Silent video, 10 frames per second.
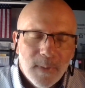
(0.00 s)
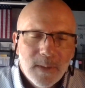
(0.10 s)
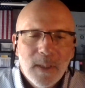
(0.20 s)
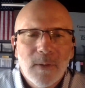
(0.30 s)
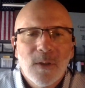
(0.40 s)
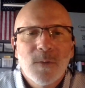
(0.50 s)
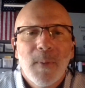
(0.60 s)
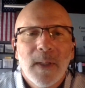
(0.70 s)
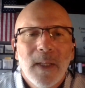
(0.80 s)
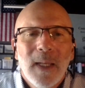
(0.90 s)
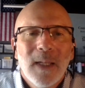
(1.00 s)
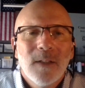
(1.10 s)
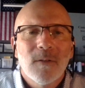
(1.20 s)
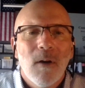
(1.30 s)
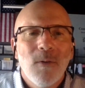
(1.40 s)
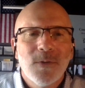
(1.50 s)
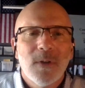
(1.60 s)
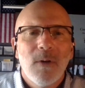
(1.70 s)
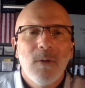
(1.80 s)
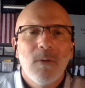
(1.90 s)
materials, but you're
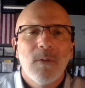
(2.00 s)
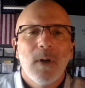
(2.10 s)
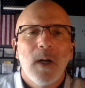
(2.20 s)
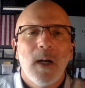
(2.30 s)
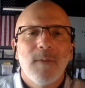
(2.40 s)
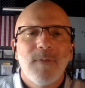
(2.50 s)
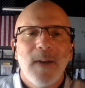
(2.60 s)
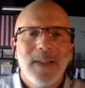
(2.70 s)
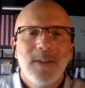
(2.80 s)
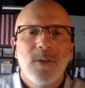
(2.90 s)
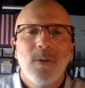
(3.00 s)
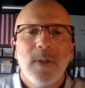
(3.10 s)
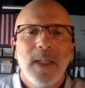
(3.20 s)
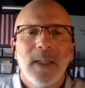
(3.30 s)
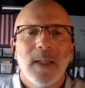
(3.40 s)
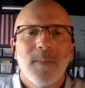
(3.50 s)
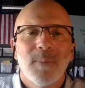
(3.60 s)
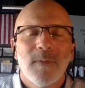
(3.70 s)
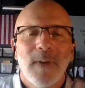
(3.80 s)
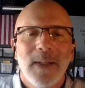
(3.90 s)
also fine tuning and
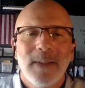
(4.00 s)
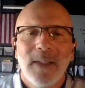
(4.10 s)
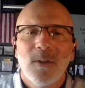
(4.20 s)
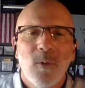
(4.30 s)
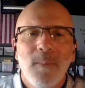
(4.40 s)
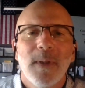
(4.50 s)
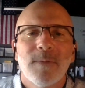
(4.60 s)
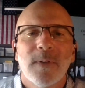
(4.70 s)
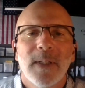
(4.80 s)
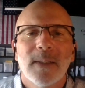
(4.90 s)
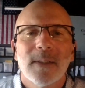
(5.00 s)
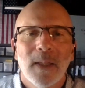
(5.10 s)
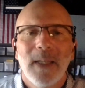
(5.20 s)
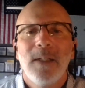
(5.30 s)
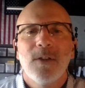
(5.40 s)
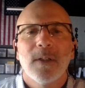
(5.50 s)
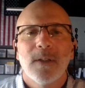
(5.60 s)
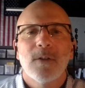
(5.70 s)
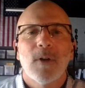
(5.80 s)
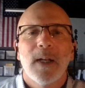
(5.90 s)
providing the equipment for the installation
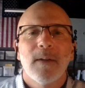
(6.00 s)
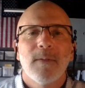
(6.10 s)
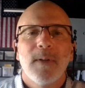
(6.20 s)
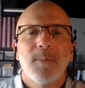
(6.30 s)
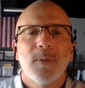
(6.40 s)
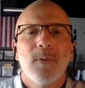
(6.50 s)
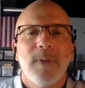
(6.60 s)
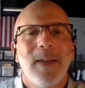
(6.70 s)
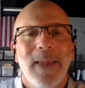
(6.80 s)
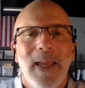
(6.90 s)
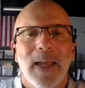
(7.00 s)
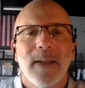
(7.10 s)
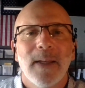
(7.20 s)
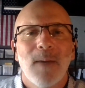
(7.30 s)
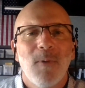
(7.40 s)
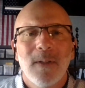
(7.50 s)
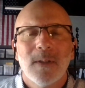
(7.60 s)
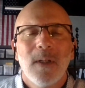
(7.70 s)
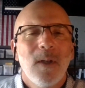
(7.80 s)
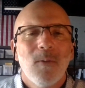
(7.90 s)
to try to improve on that.
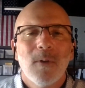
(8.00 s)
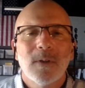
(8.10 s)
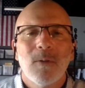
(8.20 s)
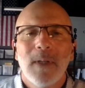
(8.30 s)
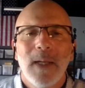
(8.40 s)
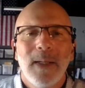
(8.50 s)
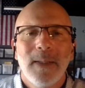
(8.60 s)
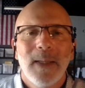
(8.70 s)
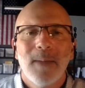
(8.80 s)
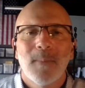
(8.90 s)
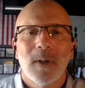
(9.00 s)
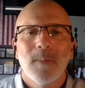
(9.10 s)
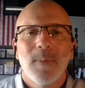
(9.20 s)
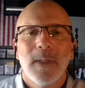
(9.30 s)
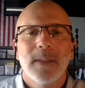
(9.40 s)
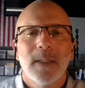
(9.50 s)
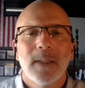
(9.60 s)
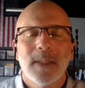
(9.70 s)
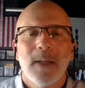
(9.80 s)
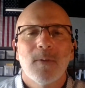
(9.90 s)
What's going on in that marketplace? How
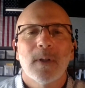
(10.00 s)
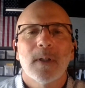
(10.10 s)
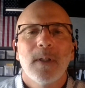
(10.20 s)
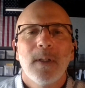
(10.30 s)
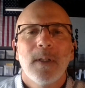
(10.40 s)
does that work?